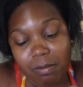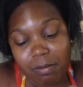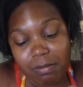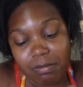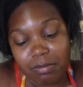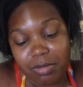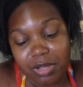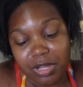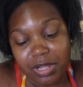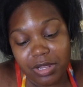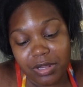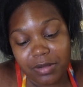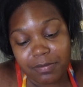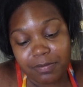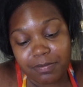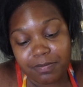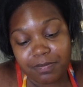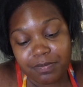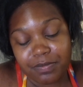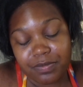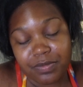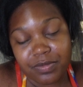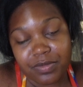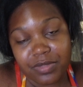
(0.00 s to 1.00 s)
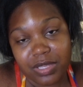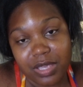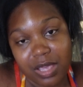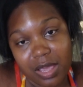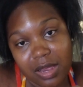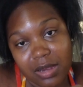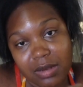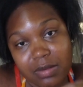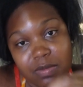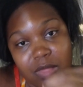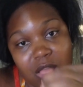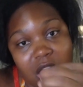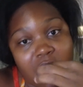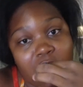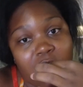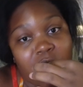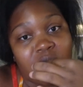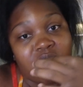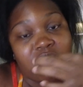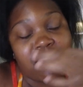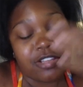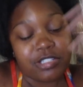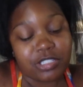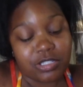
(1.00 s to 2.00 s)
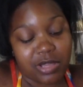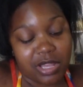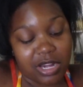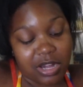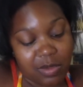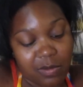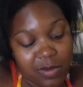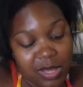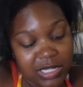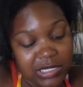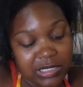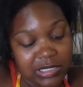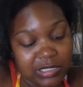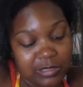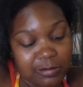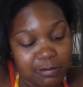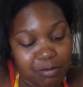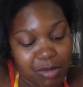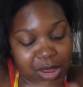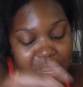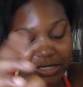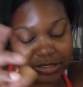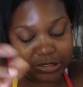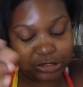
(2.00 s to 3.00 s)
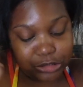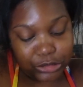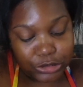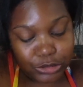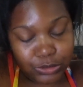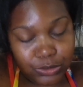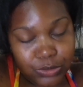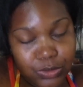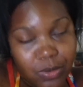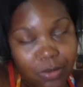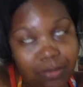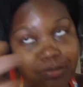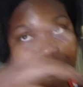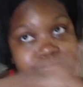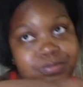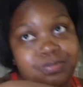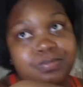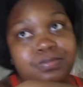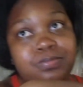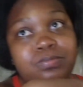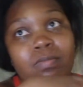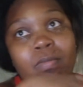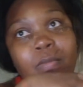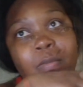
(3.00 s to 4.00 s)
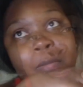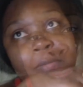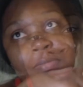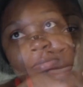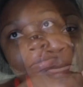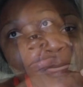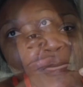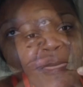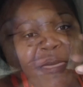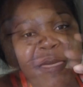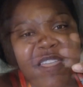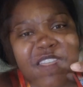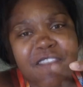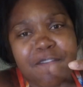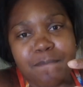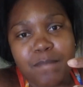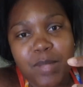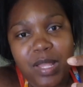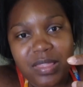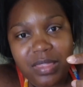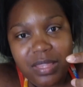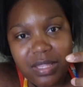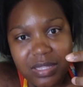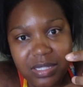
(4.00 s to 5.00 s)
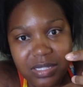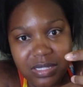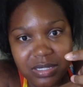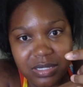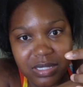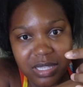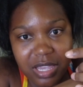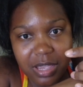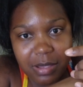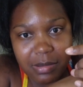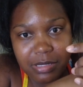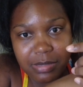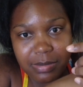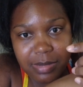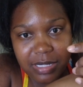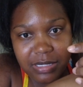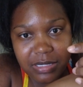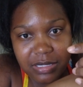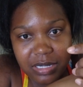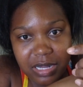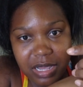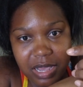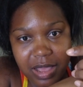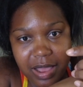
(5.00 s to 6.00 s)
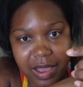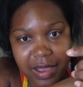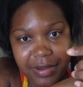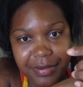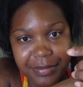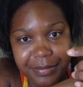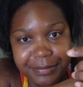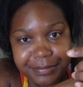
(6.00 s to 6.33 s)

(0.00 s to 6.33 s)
But yeah. So anyways, back to, and I think this camera's about to die.